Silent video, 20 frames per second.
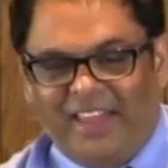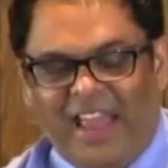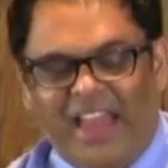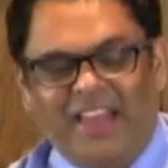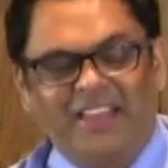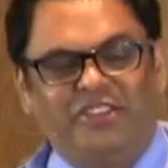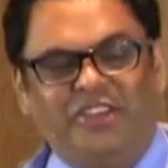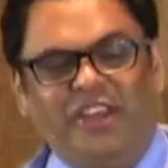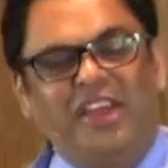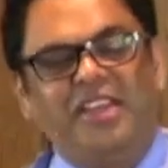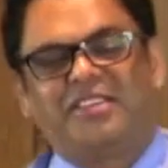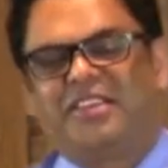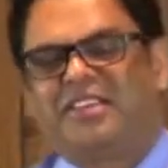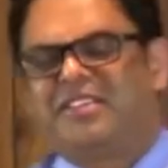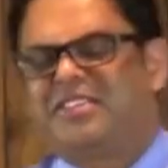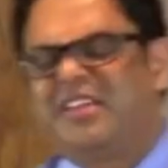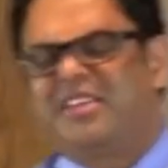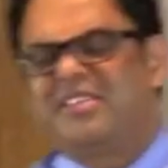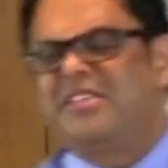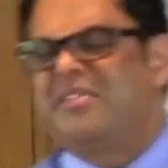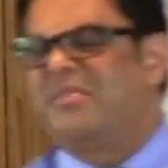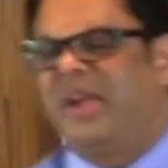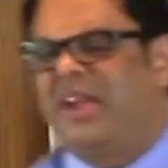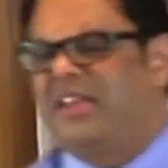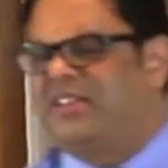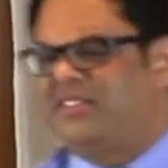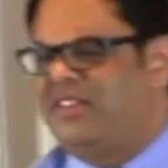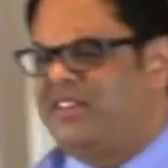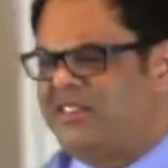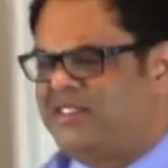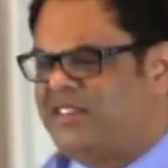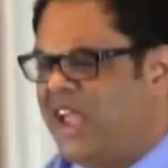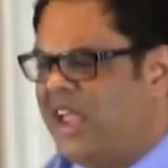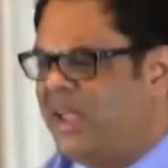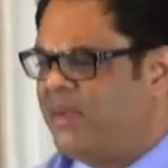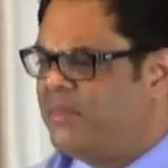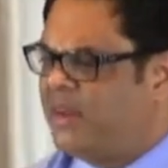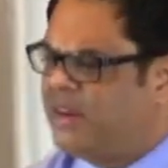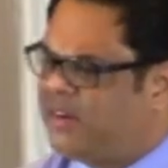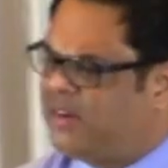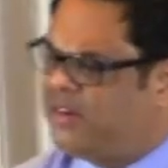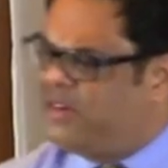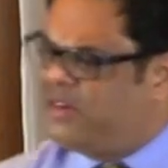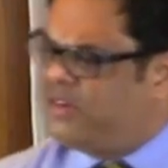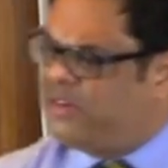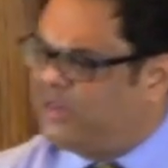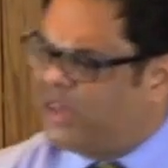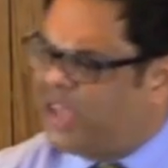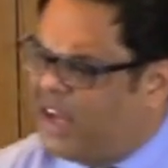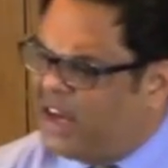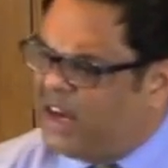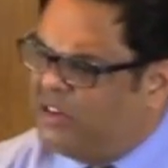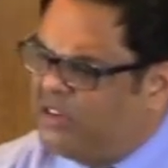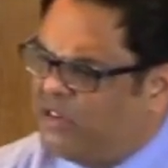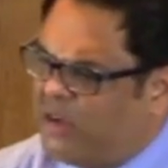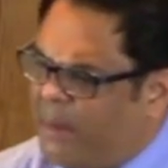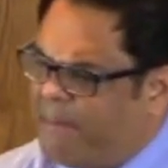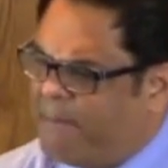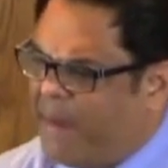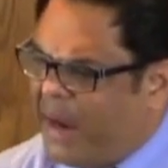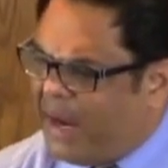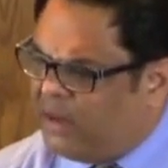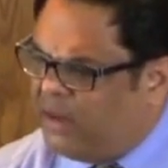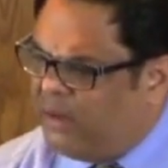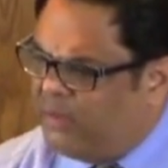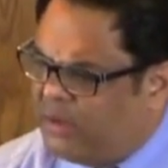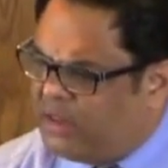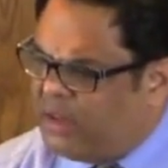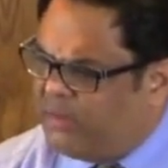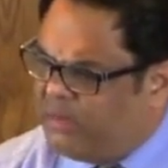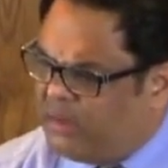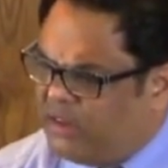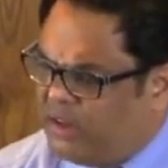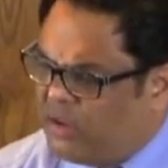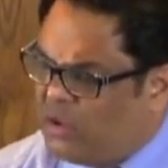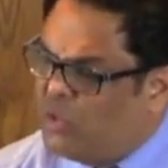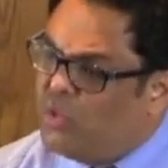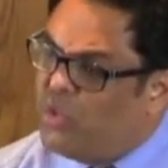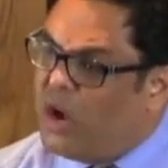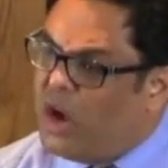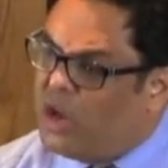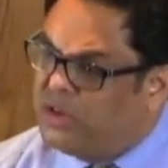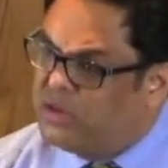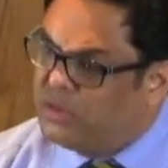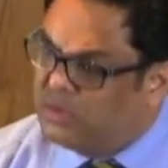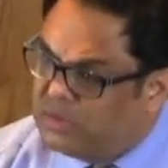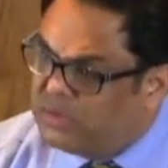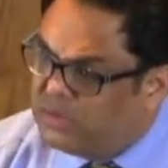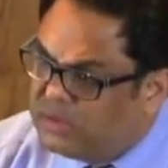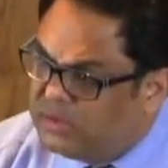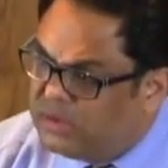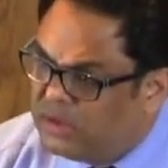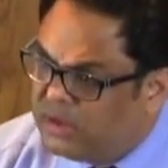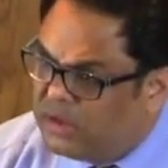And Jesus doesn't waste his time and to get into a battle with him and saying, who are you?